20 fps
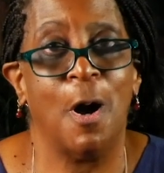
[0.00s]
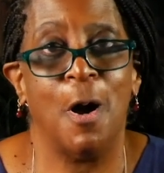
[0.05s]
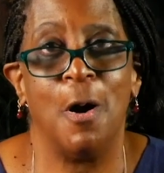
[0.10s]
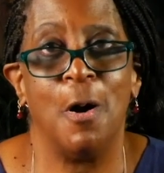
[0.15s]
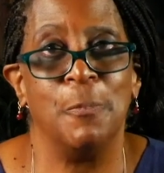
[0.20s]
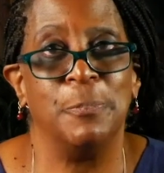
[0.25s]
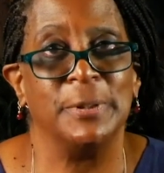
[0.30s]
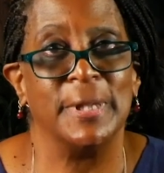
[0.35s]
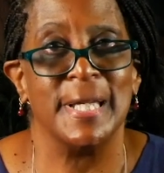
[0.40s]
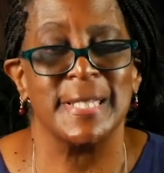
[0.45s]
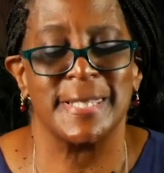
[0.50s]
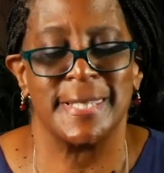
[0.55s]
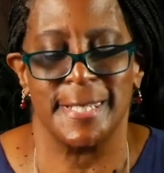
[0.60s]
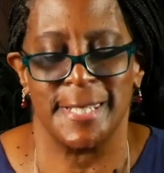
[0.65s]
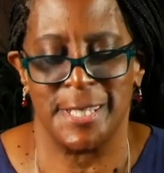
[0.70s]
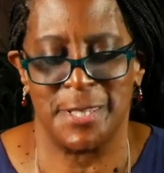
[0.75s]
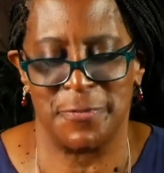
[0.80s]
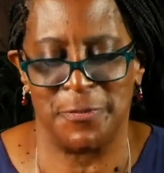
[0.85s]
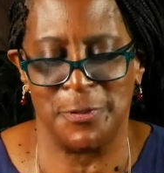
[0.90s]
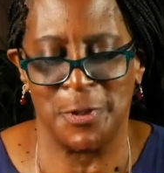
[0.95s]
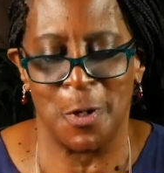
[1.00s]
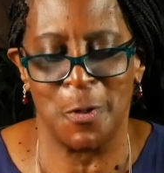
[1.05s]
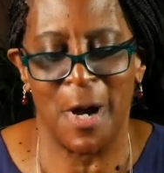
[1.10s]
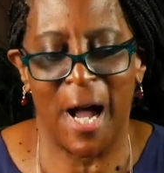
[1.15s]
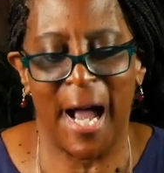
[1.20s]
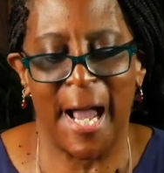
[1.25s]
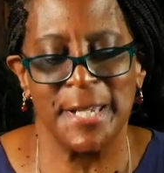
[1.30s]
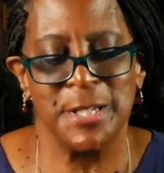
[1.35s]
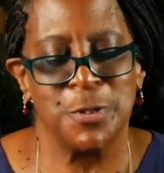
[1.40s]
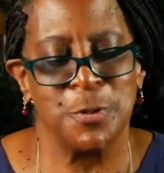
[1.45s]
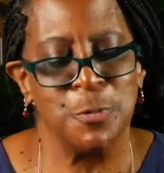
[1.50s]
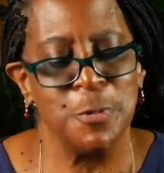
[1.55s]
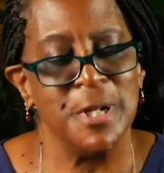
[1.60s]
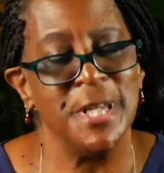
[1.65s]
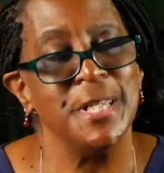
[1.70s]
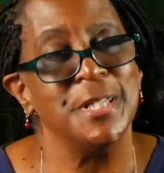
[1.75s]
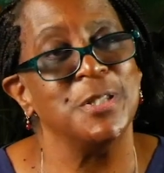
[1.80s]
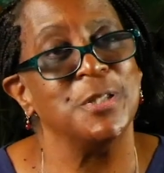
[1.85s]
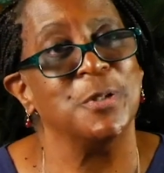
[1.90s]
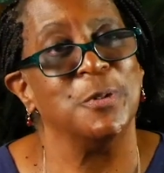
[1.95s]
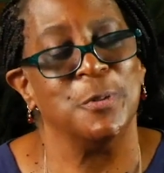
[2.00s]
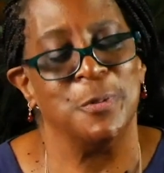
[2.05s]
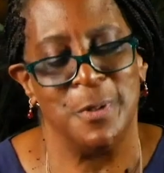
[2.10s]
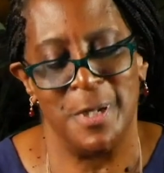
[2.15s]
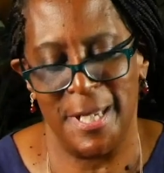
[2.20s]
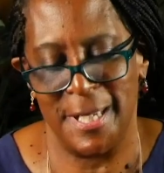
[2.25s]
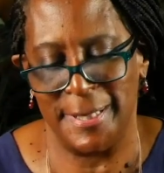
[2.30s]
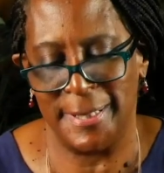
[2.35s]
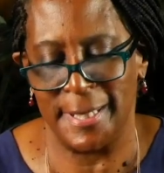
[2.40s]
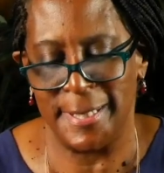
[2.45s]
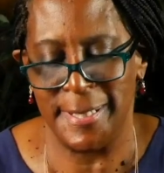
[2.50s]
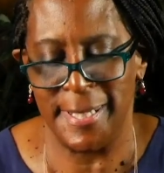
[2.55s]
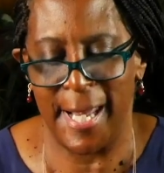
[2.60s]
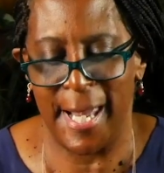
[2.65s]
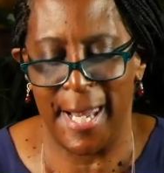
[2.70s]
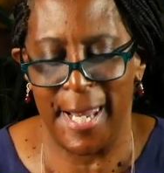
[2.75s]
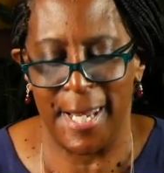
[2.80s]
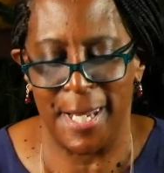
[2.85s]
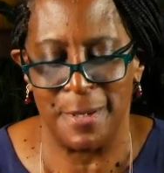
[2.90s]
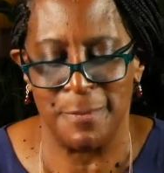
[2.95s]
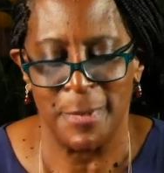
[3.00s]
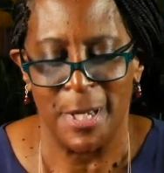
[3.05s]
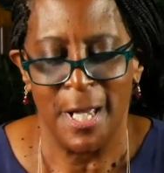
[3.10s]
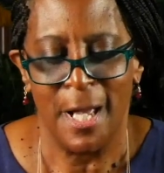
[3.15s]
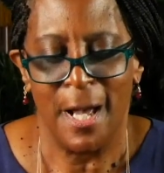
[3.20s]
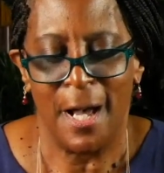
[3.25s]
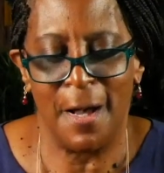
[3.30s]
all blessings flow, I greet you in the name